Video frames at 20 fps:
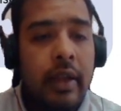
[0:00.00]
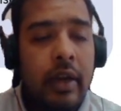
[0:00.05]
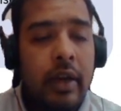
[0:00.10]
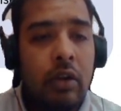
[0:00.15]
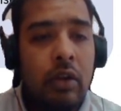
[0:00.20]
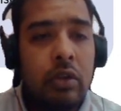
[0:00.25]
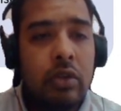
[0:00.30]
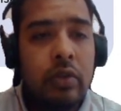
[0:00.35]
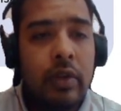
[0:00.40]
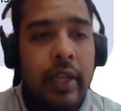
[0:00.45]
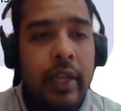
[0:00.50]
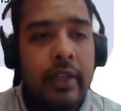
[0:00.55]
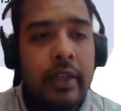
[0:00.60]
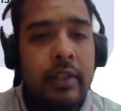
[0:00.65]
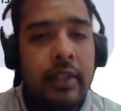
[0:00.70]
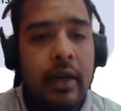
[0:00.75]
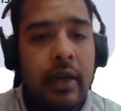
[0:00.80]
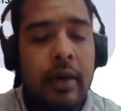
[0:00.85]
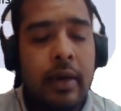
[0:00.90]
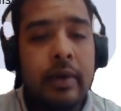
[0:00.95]
and also
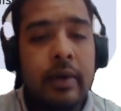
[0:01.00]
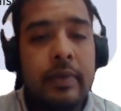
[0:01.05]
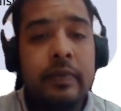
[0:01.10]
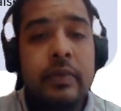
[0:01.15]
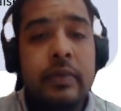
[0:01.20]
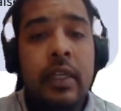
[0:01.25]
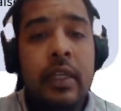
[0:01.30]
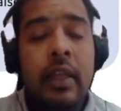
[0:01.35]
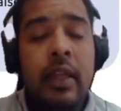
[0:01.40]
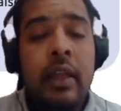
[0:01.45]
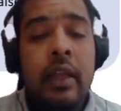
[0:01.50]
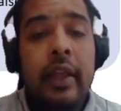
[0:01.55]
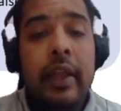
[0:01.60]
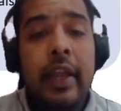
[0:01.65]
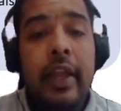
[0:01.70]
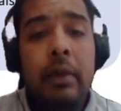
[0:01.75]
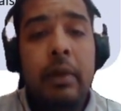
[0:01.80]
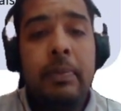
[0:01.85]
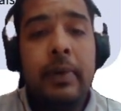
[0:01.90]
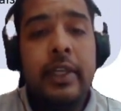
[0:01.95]
the
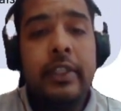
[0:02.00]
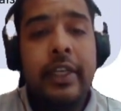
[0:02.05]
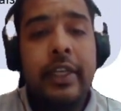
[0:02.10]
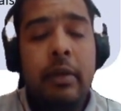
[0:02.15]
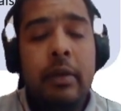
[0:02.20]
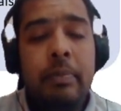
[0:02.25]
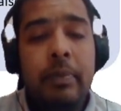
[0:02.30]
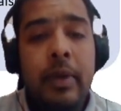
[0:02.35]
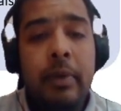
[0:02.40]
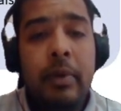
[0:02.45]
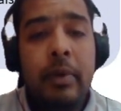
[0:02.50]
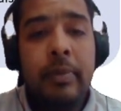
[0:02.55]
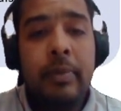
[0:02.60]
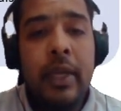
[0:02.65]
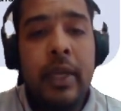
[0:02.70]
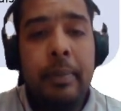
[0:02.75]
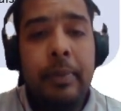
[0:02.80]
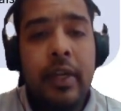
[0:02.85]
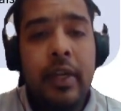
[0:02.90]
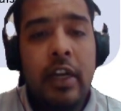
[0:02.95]
8% minimum
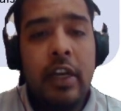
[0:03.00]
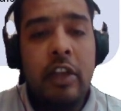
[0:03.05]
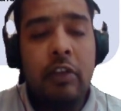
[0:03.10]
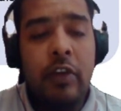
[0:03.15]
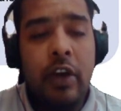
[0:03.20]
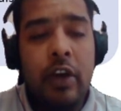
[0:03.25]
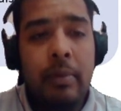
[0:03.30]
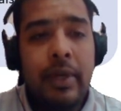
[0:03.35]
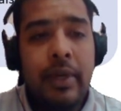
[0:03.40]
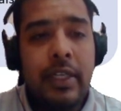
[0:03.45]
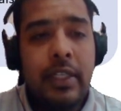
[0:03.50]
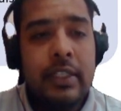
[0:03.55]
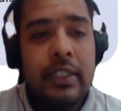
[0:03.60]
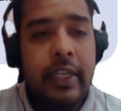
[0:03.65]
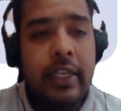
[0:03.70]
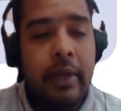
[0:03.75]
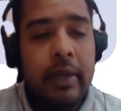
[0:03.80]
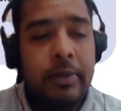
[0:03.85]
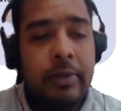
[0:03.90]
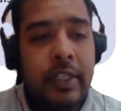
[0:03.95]
capital requirement is
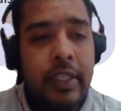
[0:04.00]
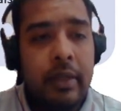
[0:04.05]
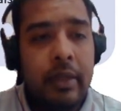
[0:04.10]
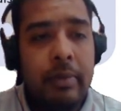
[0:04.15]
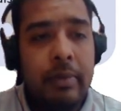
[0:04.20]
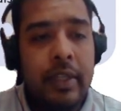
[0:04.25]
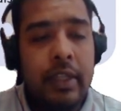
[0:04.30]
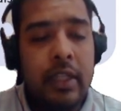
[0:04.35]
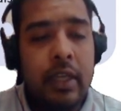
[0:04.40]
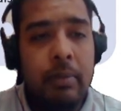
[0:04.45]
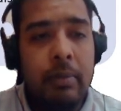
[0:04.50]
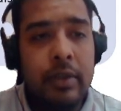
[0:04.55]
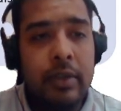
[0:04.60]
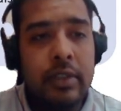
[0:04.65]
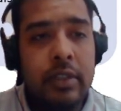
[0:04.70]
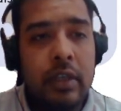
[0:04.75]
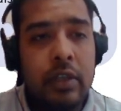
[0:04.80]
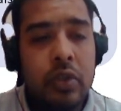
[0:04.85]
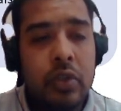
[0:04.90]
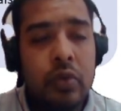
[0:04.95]
kept same in the
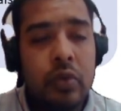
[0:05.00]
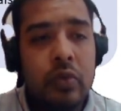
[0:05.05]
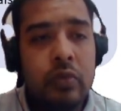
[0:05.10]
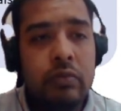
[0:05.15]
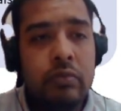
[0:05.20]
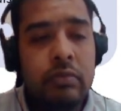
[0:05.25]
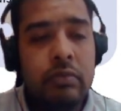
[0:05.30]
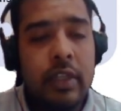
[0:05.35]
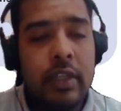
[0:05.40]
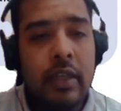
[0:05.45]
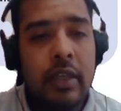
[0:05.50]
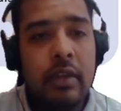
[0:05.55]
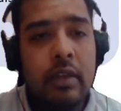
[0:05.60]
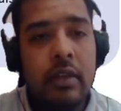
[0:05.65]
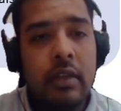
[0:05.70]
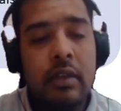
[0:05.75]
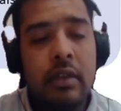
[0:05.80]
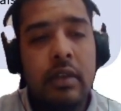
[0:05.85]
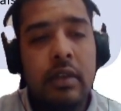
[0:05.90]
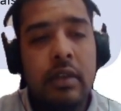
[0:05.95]
Basel II
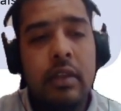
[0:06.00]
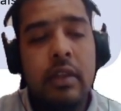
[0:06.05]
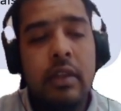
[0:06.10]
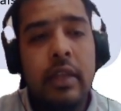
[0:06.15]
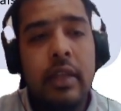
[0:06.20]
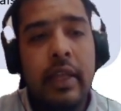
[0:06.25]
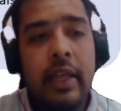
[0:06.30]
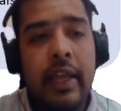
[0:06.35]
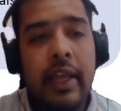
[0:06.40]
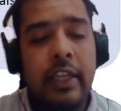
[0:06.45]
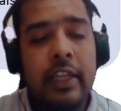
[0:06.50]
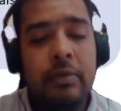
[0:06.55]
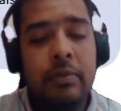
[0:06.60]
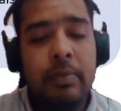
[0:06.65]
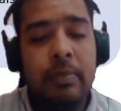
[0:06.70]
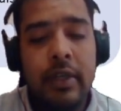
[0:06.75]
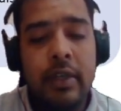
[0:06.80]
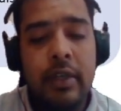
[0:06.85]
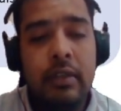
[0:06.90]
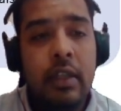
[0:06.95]
as
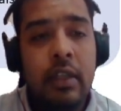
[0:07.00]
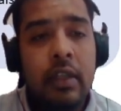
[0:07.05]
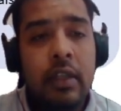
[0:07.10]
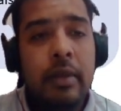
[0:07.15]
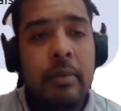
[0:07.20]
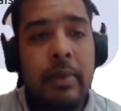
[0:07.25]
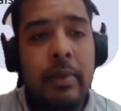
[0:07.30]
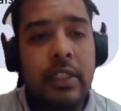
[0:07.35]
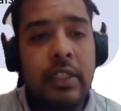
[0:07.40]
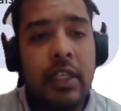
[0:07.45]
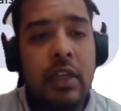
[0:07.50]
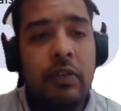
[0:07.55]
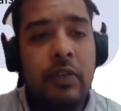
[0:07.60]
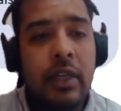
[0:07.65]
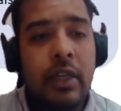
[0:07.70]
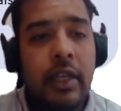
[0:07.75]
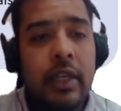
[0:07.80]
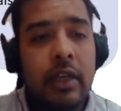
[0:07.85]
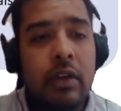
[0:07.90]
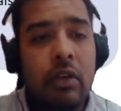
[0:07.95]
per Basel
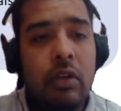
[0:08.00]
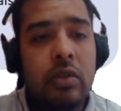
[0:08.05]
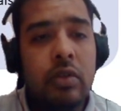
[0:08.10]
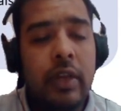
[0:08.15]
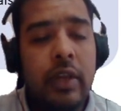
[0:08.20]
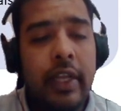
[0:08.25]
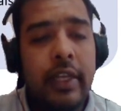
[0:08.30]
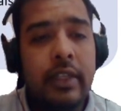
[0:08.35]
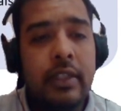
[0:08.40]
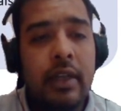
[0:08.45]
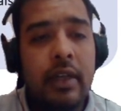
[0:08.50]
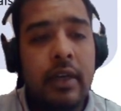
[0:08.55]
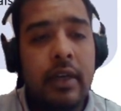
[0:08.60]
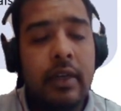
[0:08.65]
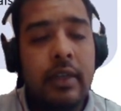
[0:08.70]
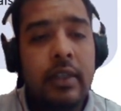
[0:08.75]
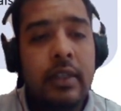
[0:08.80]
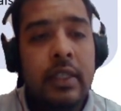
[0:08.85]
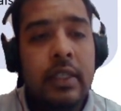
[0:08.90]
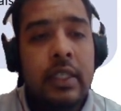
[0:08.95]
I, and also
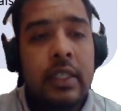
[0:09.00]
the